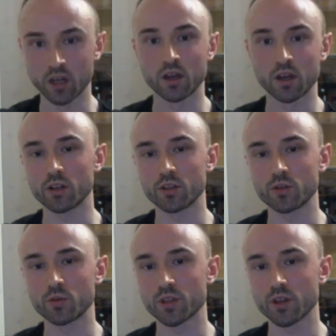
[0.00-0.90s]
In early
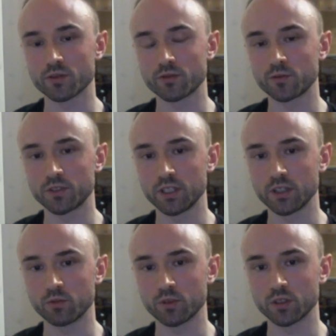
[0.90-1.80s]

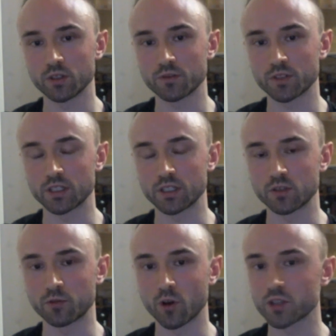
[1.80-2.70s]
2015, we have seen
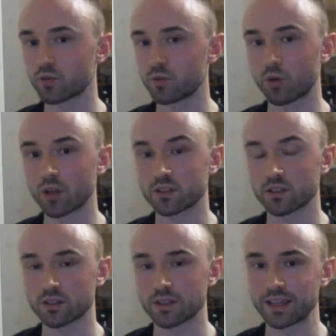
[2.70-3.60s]
the first
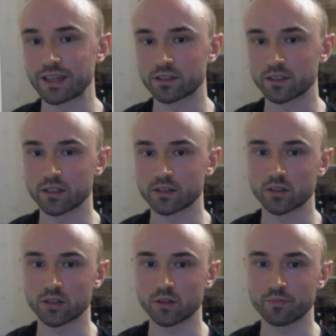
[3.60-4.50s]
reports saying
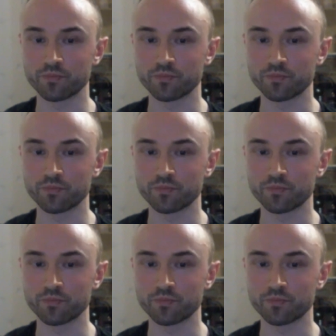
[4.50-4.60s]
that